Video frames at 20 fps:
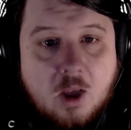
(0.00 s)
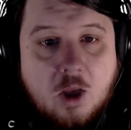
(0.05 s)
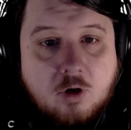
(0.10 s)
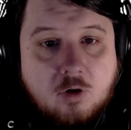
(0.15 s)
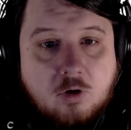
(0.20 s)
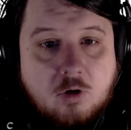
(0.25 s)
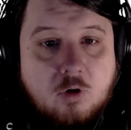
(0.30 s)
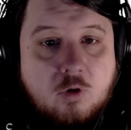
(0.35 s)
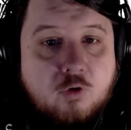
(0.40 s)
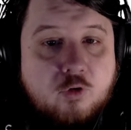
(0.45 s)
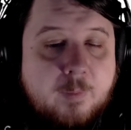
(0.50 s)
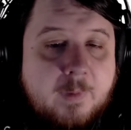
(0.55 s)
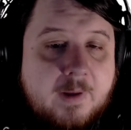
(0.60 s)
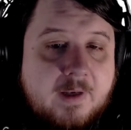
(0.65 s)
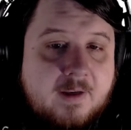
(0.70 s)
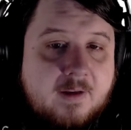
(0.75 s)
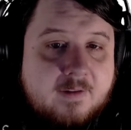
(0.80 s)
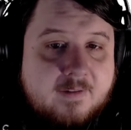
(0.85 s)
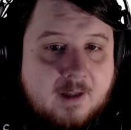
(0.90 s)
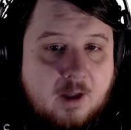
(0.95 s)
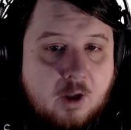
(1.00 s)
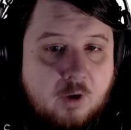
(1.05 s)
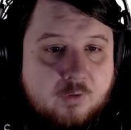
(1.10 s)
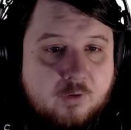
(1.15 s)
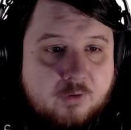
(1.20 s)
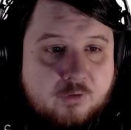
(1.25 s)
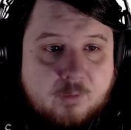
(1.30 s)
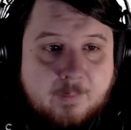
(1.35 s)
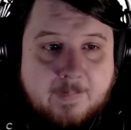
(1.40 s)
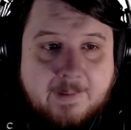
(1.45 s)
News media tells
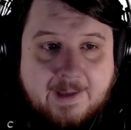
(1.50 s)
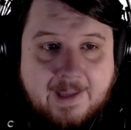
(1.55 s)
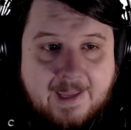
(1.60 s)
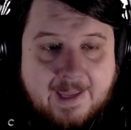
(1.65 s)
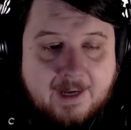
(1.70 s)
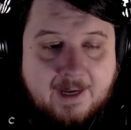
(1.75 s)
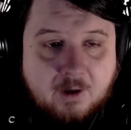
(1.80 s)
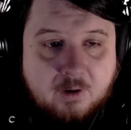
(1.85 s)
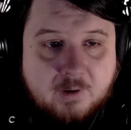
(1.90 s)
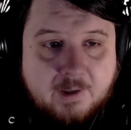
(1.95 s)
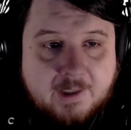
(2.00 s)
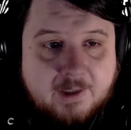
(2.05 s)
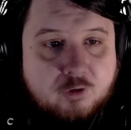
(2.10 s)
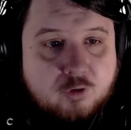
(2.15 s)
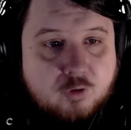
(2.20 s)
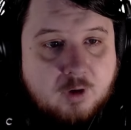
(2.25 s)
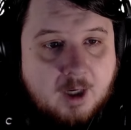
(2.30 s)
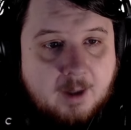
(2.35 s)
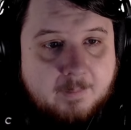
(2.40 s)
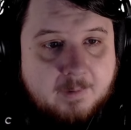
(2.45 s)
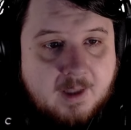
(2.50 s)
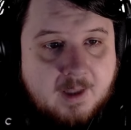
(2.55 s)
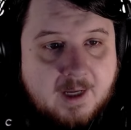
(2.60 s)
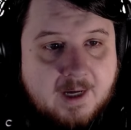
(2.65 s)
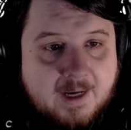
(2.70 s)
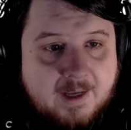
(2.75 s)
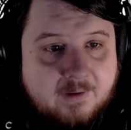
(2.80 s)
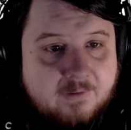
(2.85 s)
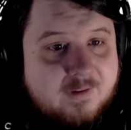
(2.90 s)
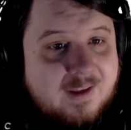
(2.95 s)
us to be angry,
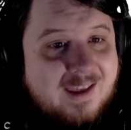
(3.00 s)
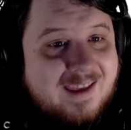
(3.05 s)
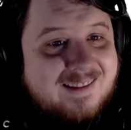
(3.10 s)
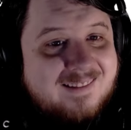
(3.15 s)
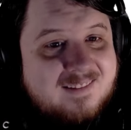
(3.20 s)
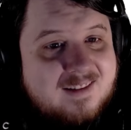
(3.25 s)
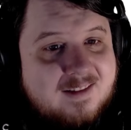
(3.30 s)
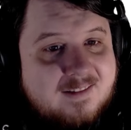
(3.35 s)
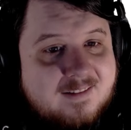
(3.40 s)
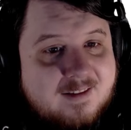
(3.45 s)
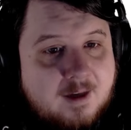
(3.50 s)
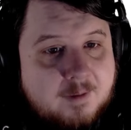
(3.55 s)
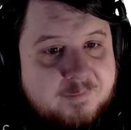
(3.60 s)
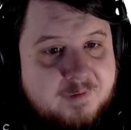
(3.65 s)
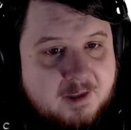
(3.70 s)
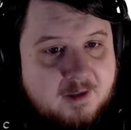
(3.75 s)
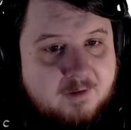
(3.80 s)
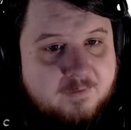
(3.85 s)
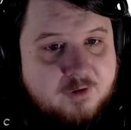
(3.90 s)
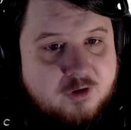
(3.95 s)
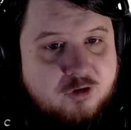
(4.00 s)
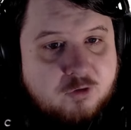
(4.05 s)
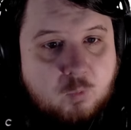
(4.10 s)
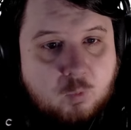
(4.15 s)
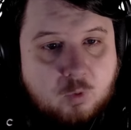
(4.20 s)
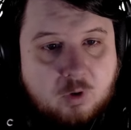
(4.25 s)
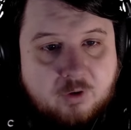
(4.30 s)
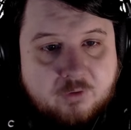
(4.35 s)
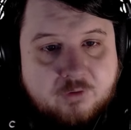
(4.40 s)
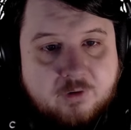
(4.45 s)
tribalized. Daytime television
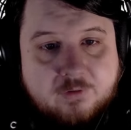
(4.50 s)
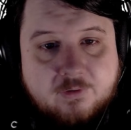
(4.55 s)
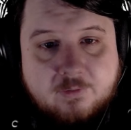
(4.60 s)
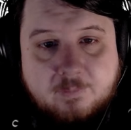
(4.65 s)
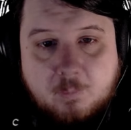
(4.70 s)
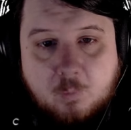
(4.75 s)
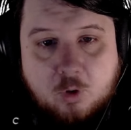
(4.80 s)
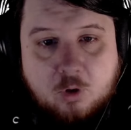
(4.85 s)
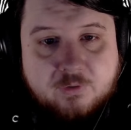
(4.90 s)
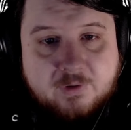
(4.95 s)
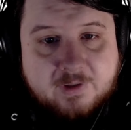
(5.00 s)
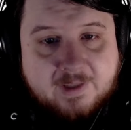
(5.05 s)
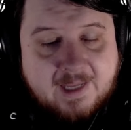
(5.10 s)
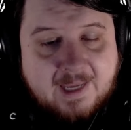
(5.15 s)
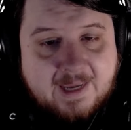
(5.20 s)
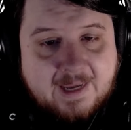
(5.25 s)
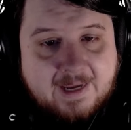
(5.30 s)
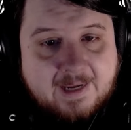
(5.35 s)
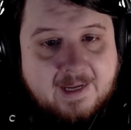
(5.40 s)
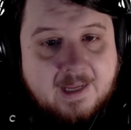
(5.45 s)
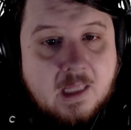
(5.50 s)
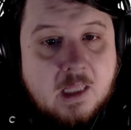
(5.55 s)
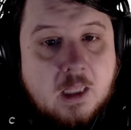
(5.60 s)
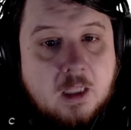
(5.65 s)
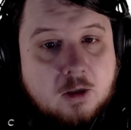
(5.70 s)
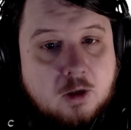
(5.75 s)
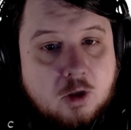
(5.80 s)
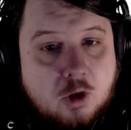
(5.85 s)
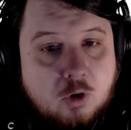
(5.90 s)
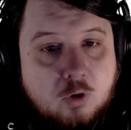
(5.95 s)
warns us of moral decay.
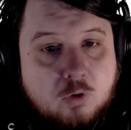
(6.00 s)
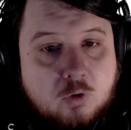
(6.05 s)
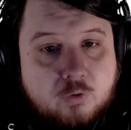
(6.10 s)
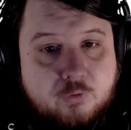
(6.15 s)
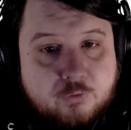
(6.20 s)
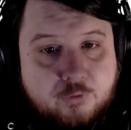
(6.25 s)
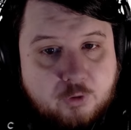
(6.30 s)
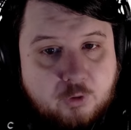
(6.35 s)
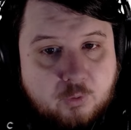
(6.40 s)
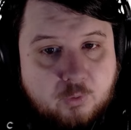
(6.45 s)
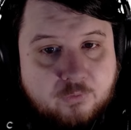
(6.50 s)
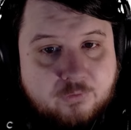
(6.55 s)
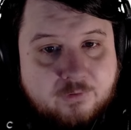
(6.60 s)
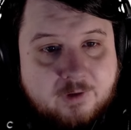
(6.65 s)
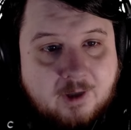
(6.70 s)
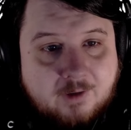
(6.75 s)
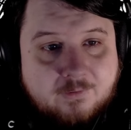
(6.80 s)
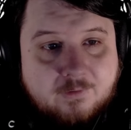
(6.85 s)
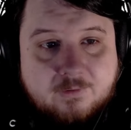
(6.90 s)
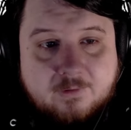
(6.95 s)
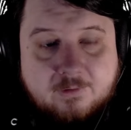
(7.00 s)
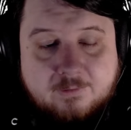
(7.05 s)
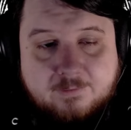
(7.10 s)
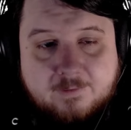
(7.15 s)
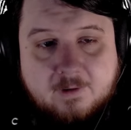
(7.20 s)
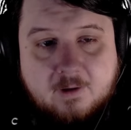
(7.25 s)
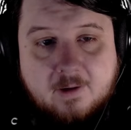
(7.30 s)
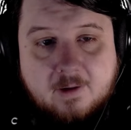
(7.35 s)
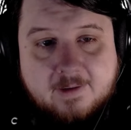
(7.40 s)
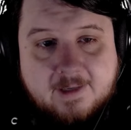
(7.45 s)
Local news tells us to
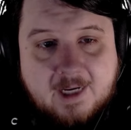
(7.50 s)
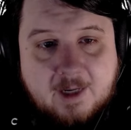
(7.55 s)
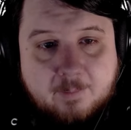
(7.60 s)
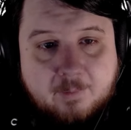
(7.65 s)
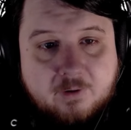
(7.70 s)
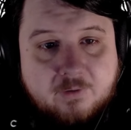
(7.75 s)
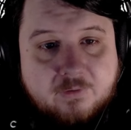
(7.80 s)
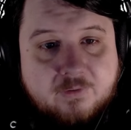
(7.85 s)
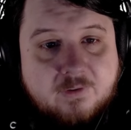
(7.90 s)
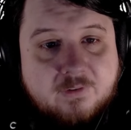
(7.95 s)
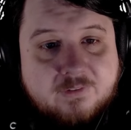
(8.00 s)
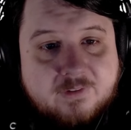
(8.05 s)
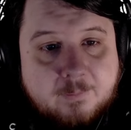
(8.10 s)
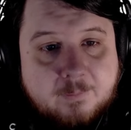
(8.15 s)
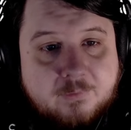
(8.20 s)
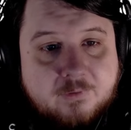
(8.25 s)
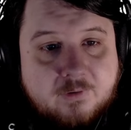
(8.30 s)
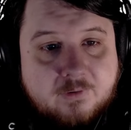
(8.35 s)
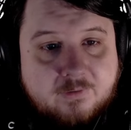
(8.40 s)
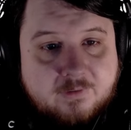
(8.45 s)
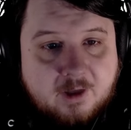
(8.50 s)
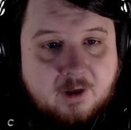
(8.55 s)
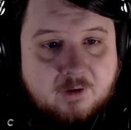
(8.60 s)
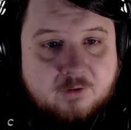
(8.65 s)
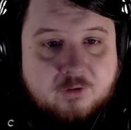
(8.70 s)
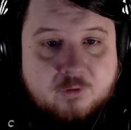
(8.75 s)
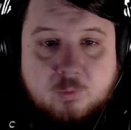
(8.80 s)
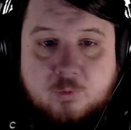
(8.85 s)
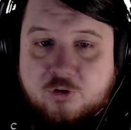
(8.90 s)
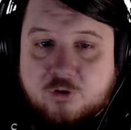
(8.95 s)
fear our neighbors. The Simpsons
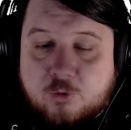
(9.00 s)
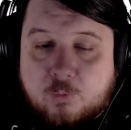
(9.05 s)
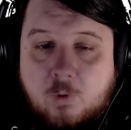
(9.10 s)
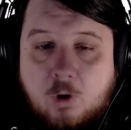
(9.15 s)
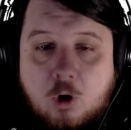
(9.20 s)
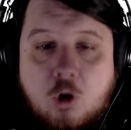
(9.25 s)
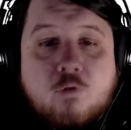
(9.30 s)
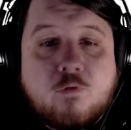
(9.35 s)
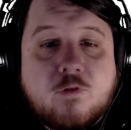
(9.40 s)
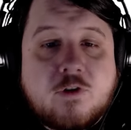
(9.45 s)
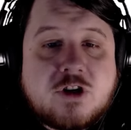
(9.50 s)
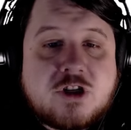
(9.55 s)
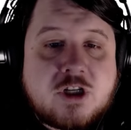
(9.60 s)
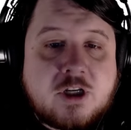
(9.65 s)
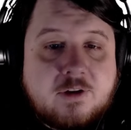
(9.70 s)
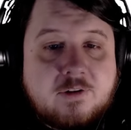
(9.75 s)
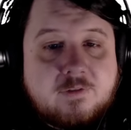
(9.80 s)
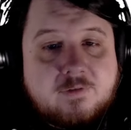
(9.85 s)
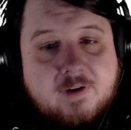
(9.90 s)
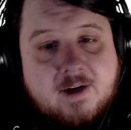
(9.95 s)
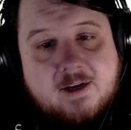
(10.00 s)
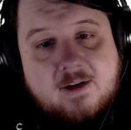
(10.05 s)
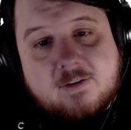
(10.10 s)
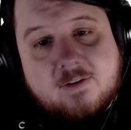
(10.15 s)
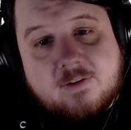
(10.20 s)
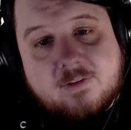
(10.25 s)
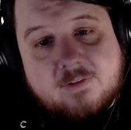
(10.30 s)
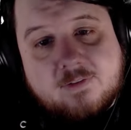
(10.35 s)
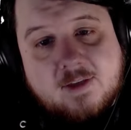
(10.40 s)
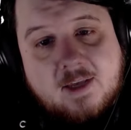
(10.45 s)
tells us we're too oafish and divided to
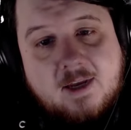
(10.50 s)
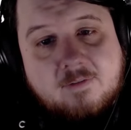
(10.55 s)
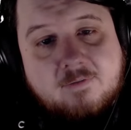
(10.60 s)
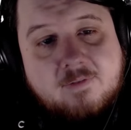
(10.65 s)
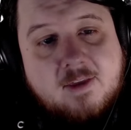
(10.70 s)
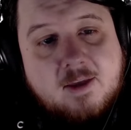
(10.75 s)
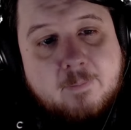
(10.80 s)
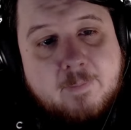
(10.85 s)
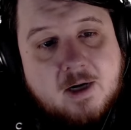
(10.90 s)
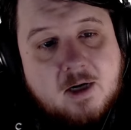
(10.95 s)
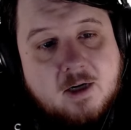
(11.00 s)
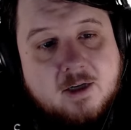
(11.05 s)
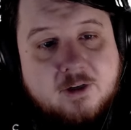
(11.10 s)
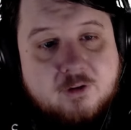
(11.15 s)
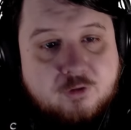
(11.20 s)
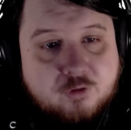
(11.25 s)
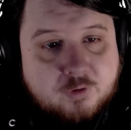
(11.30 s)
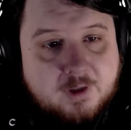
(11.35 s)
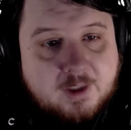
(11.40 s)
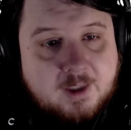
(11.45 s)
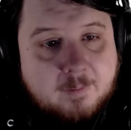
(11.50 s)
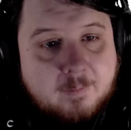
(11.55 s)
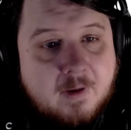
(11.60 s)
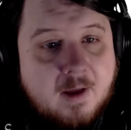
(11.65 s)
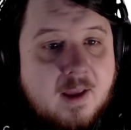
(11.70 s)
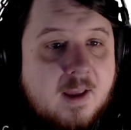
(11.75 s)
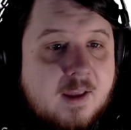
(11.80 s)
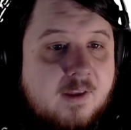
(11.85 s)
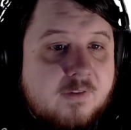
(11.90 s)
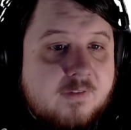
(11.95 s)
save the American dream.
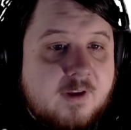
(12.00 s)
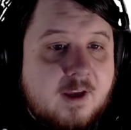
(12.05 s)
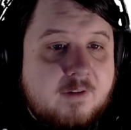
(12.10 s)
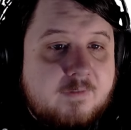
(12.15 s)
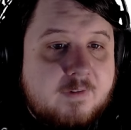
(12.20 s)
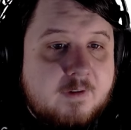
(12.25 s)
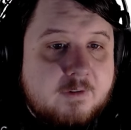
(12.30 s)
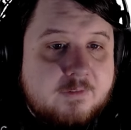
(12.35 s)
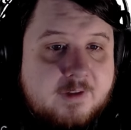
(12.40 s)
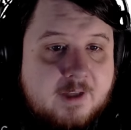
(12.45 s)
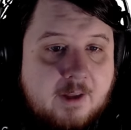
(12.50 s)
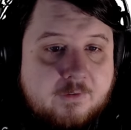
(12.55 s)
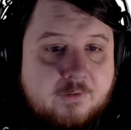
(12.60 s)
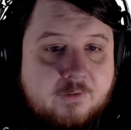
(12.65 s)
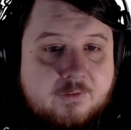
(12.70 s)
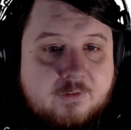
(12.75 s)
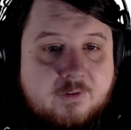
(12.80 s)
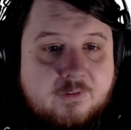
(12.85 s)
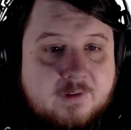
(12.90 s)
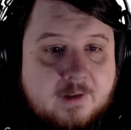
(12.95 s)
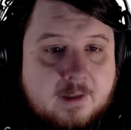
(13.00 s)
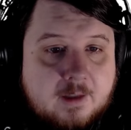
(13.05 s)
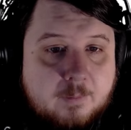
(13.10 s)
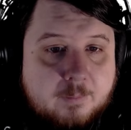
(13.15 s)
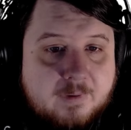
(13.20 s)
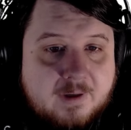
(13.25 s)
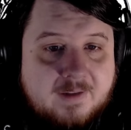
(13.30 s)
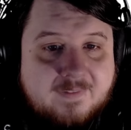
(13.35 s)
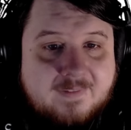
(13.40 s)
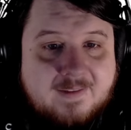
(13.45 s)
Seinfeld tells us to
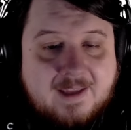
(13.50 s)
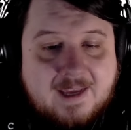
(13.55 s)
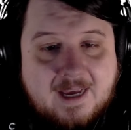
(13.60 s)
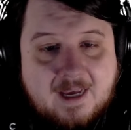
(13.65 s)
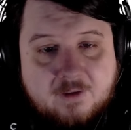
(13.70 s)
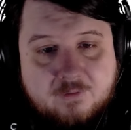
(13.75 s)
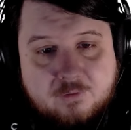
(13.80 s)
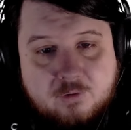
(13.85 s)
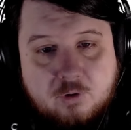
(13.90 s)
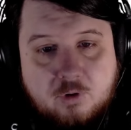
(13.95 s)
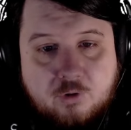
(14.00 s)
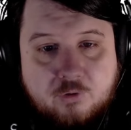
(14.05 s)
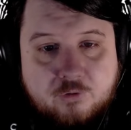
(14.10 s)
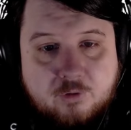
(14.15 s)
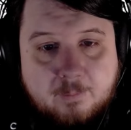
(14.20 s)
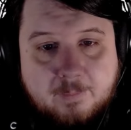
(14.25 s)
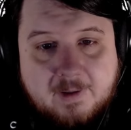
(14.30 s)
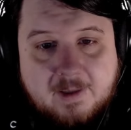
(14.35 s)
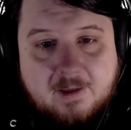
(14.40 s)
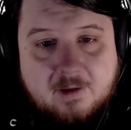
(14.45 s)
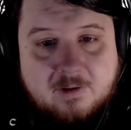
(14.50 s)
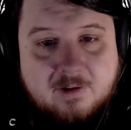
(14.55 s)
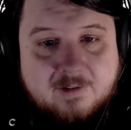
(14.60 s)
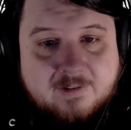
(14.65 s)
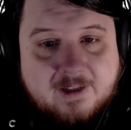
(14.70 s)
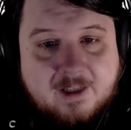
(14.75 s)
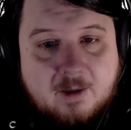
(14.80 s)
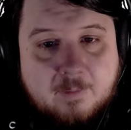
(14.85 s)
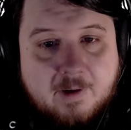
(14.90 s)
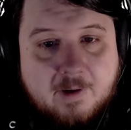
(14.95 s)
celebrate the assholes and be
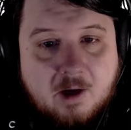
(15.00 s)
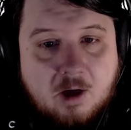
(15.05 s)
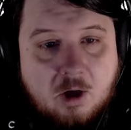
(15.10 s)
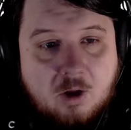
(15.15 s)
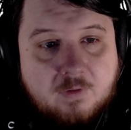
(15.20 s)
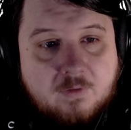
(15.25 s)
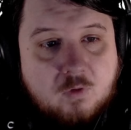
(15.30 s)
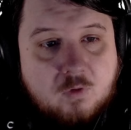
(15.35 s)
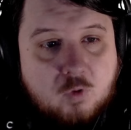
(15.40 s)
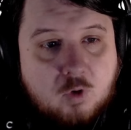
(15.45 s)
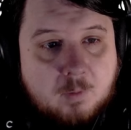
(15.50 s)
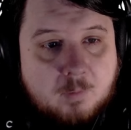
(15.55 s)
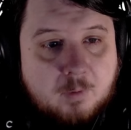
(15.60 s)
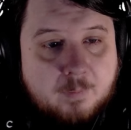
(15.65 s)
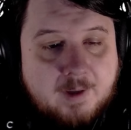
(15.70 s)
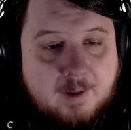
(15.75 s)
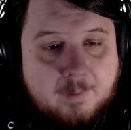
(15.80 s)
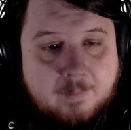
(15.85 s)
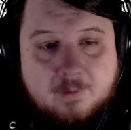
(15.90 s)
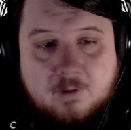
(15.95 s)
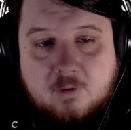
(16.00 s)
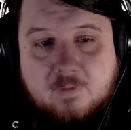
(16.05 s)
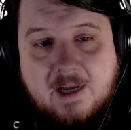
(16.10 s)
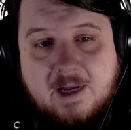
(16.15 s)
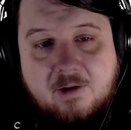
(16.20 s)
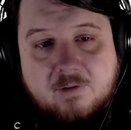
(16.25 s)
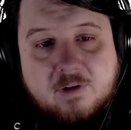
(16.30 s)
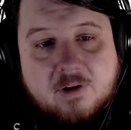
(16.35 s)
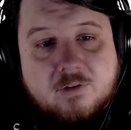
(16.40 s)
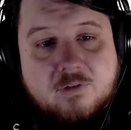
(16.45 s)
irritated by all the normal people
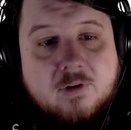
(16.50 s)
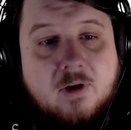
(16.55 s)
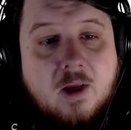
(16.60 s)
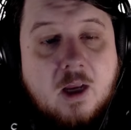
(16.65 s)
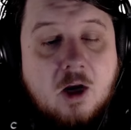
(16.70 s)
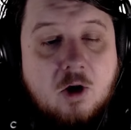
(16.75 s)
around us.